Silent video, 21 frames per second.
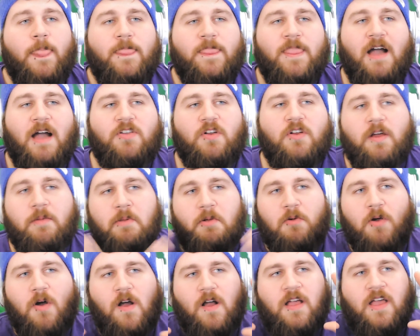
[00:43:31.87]
Now, don't get me
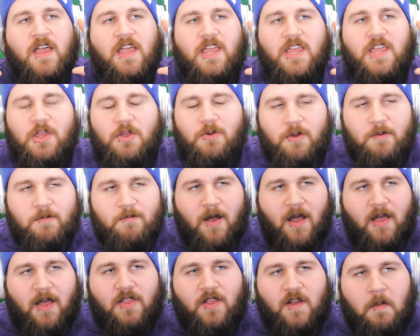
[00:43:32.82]
wrong. You can
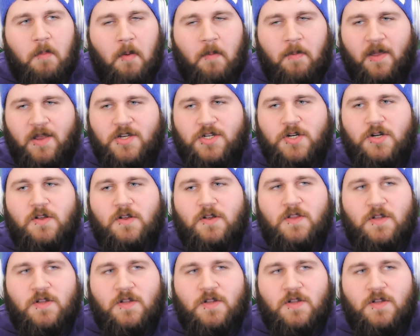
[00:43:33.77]
probably look up a picture.